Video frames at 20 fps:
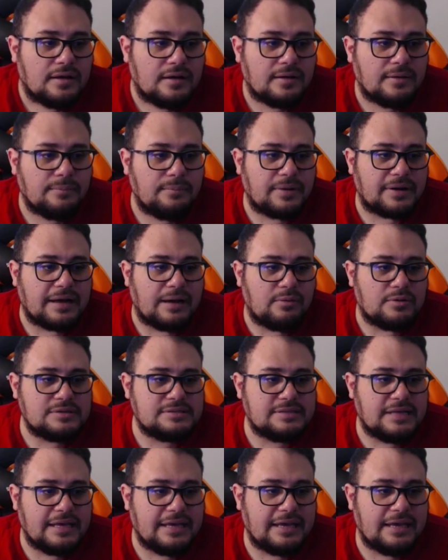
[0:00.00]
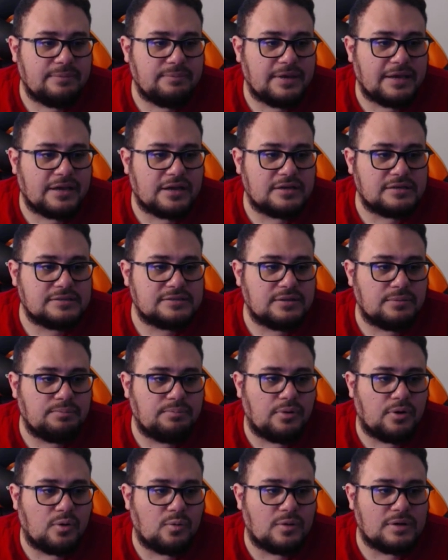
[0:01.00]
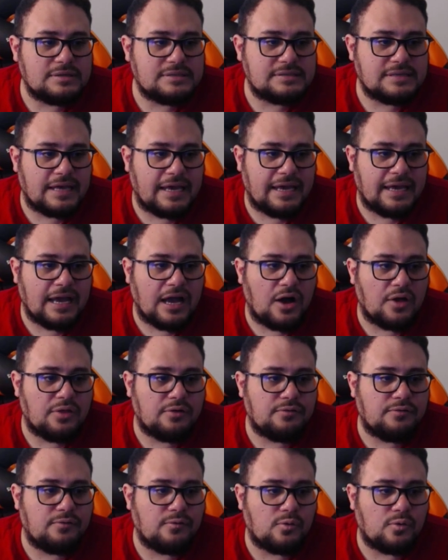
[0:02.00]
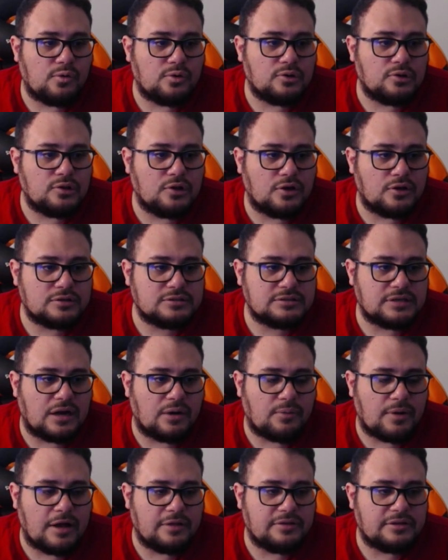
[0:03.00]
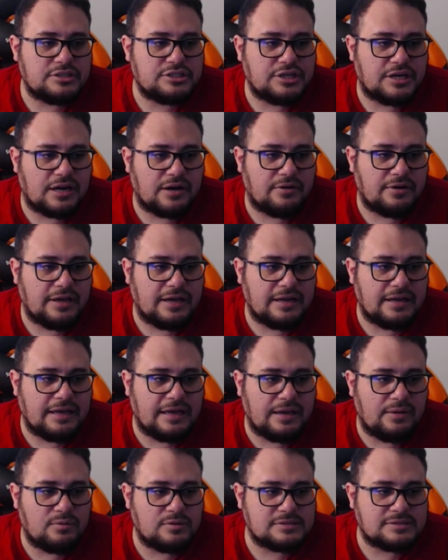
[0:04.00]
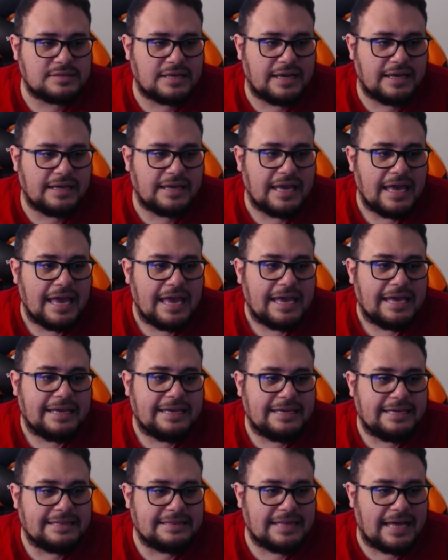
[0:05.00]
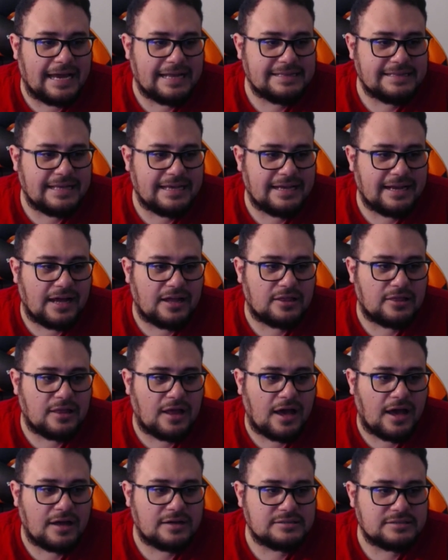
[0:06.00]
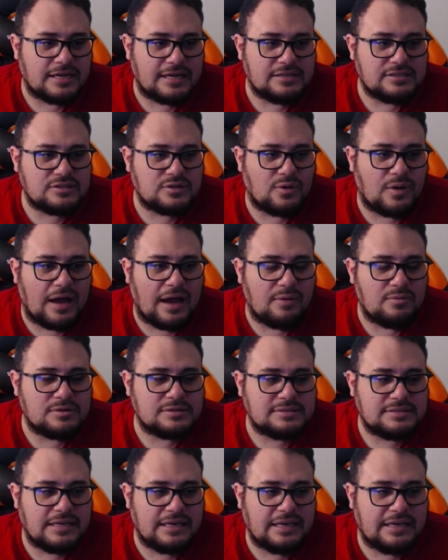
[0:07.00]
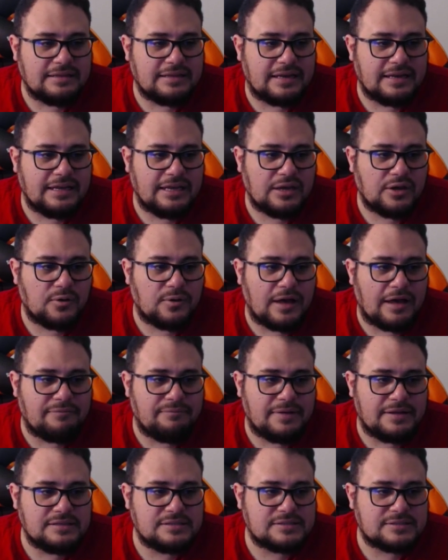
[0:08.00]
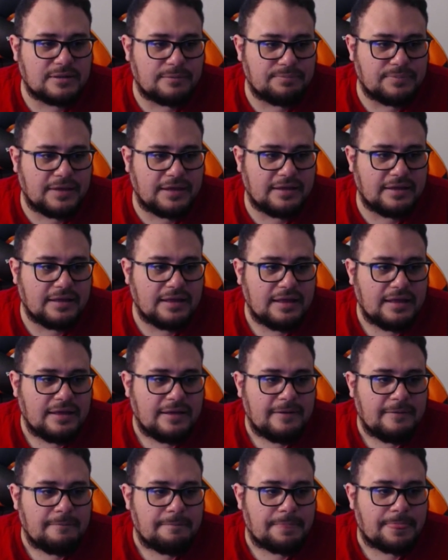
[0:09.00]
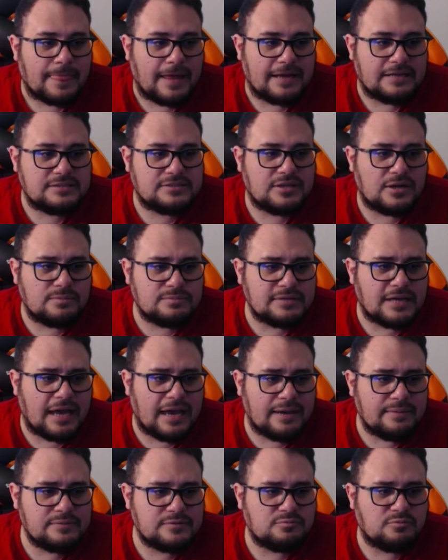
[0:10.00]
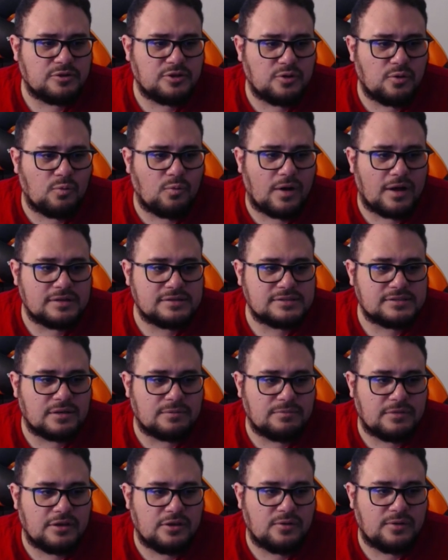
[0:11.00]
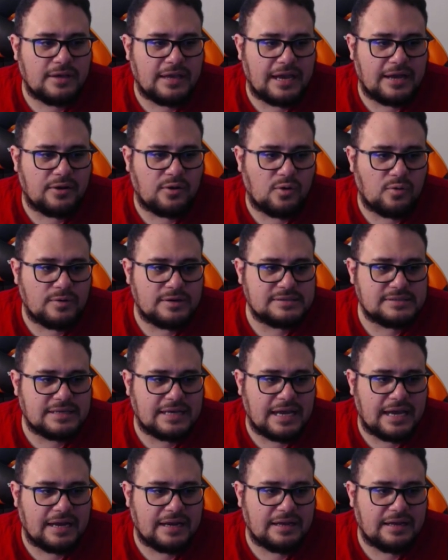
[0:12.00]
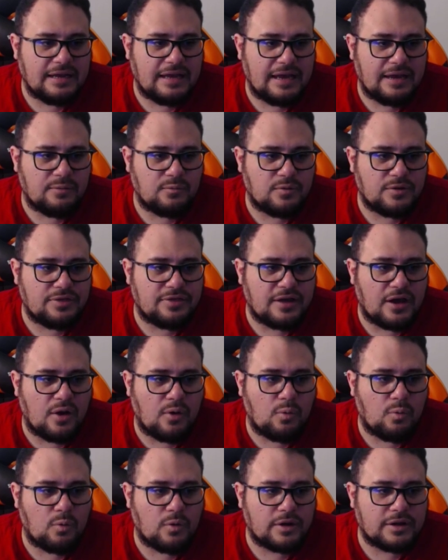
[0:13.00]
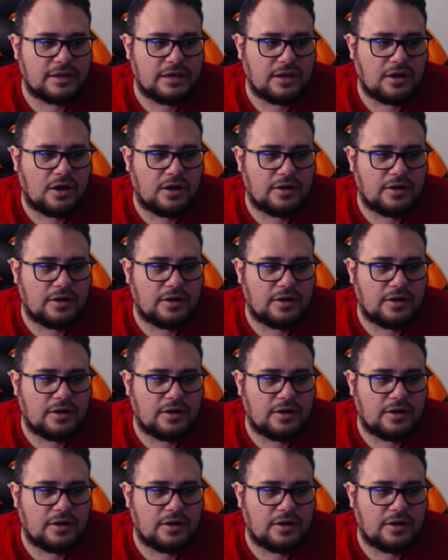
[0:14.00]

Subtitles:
But I was thinking, because the book was saying how the fool looked around the chariot, it was like he liked it a lot, and so I was thinking that he could have been something like, sometimes when you want something you can't always get, and without working